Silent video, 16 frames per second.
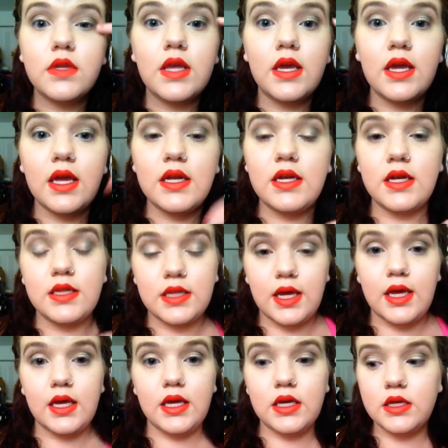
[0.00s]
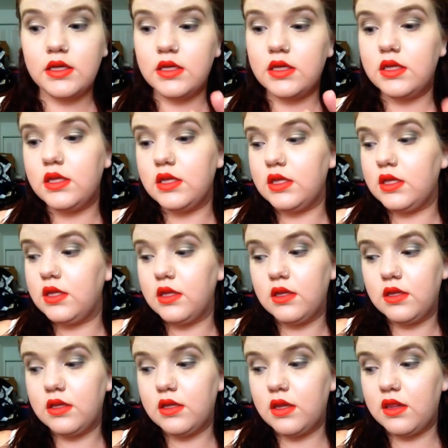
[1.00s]
And I like
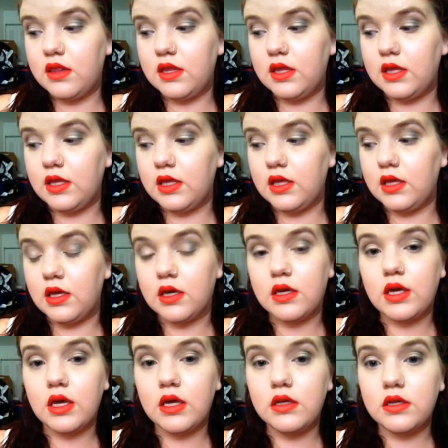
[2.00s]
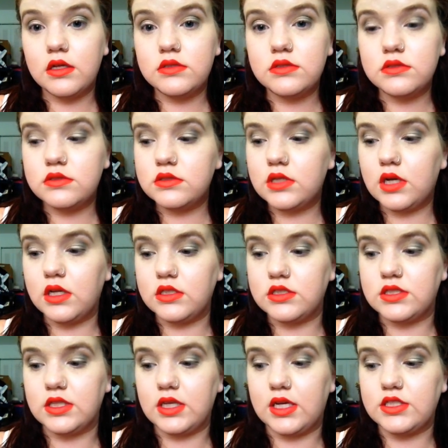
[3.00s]
the color
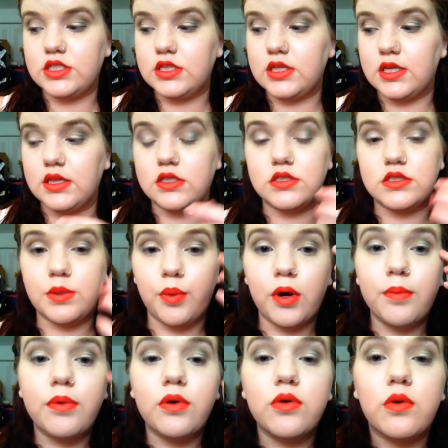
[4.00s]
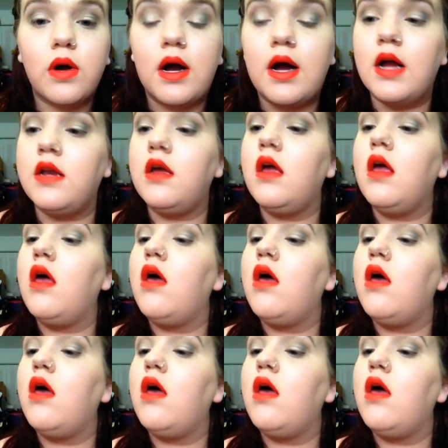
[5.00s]
selection. Like there's a purple quad,